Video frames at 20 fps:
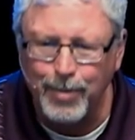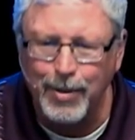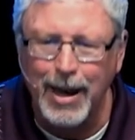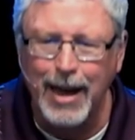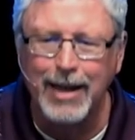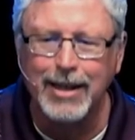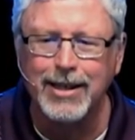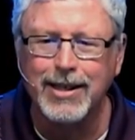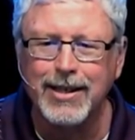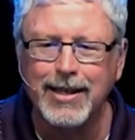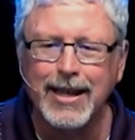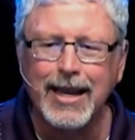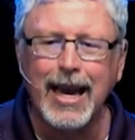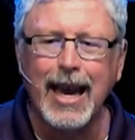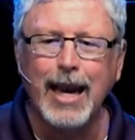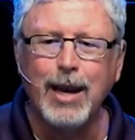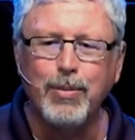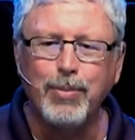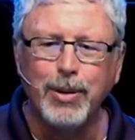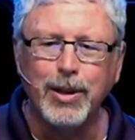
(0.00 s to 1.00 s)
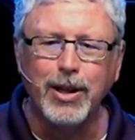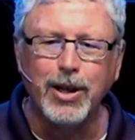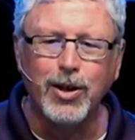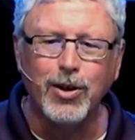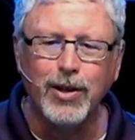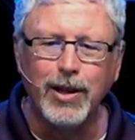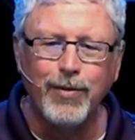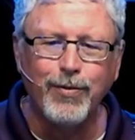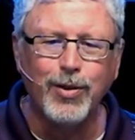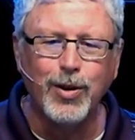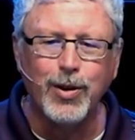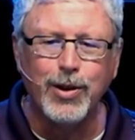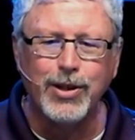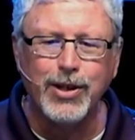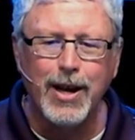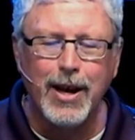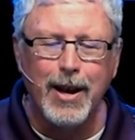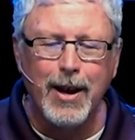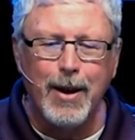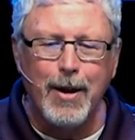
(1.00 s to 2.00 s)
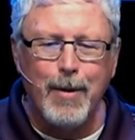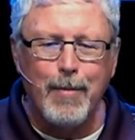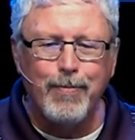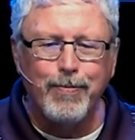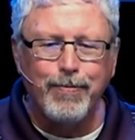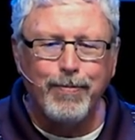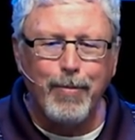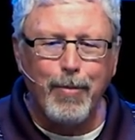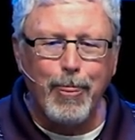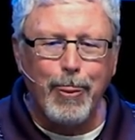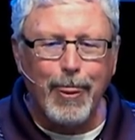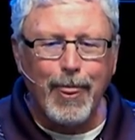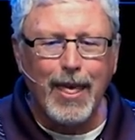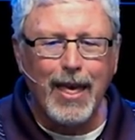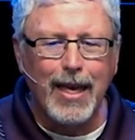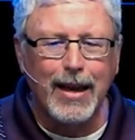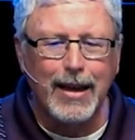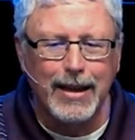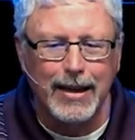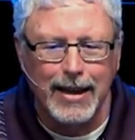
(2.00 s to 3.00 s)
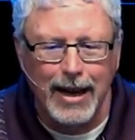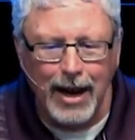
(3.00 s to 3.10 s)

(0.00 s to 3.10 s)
not just to gain political influence. Now,